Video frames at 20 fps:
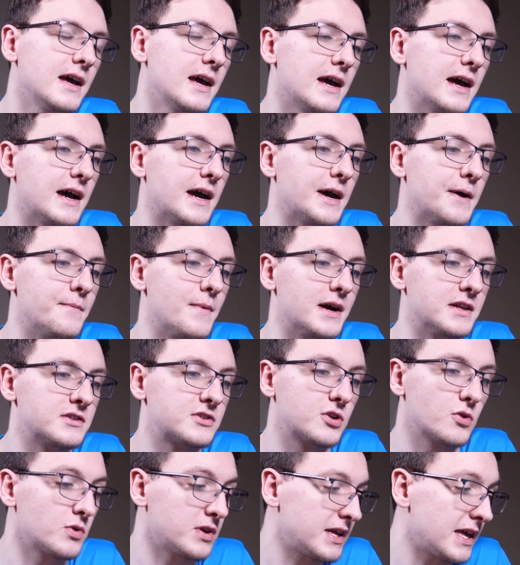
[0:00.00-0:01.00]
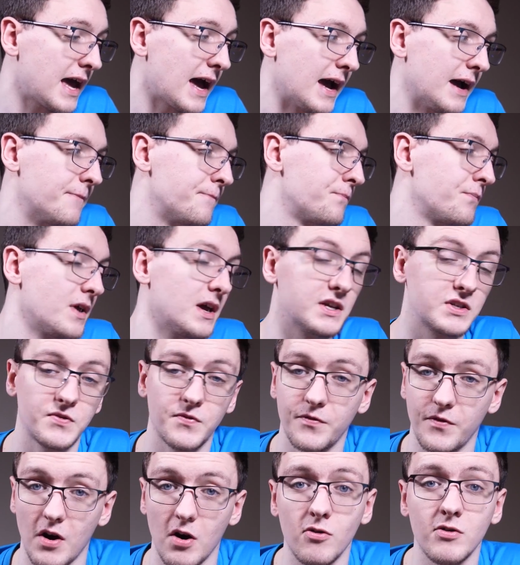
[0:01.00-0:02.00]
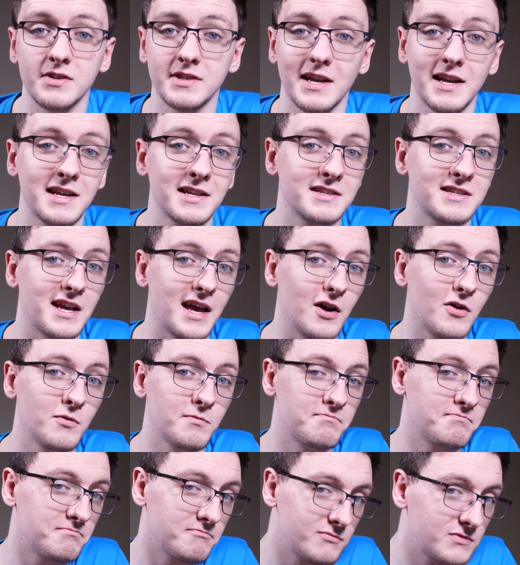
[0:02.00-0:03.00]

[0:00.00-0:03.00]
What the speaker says: And so yeah, as far as I can tell,